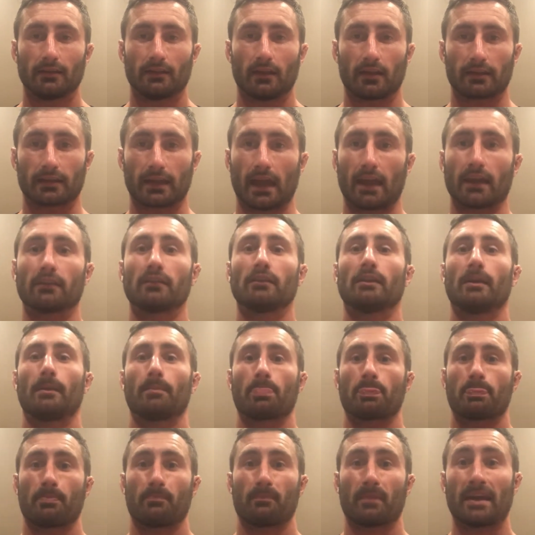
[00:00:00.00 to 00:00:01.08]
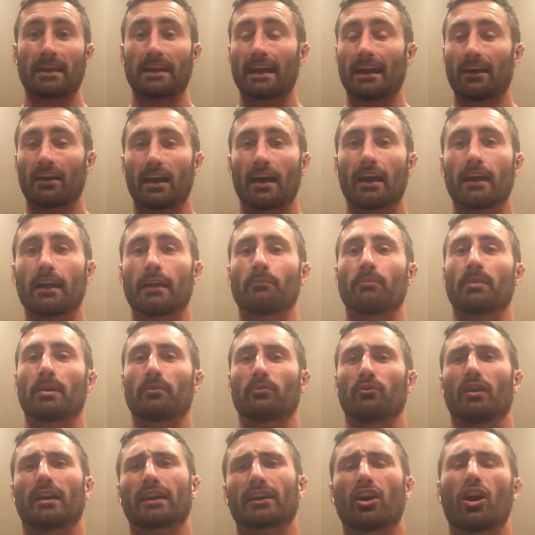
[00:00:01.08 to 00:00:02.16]
Okay? And now, and
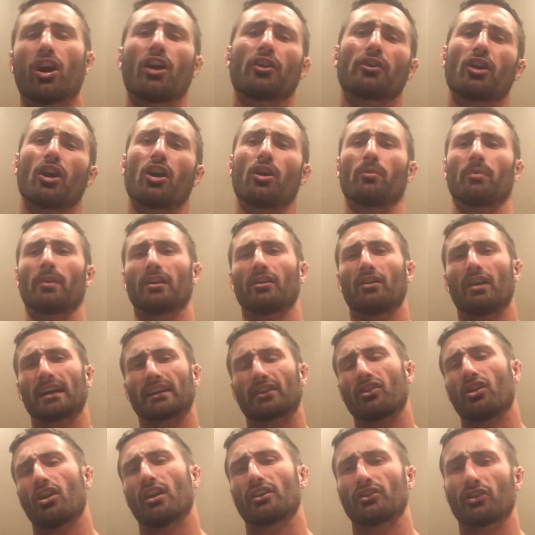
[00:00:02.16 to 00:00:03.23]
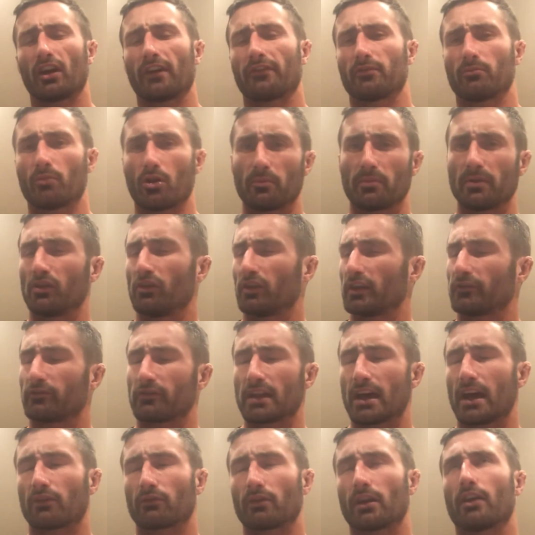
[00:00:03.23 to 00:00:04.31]
people are like, oh no, but like, I don't have the mobility for
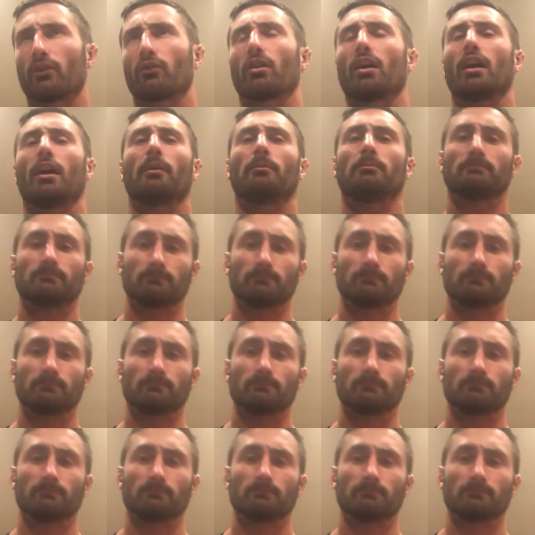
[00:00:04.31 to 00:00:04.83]
that, rah, rah.